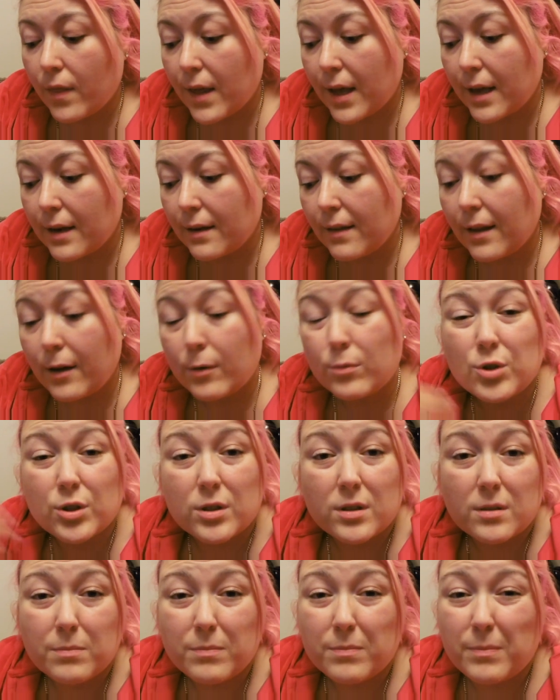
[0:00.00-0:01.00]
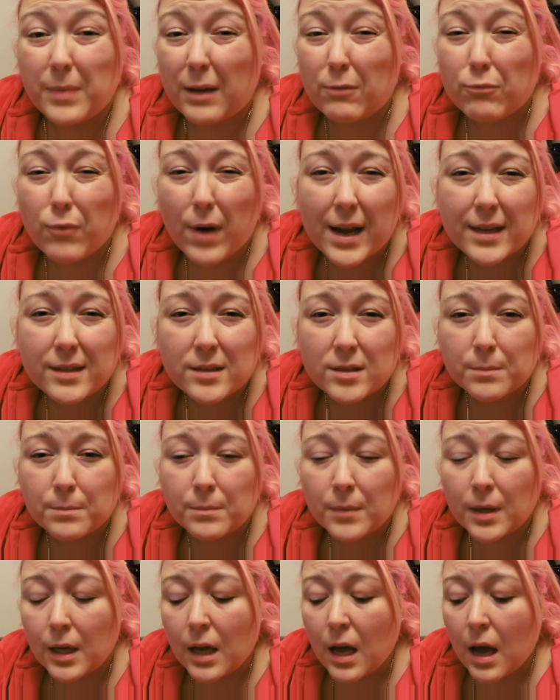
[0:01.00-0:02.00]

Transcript: then they'll just be random.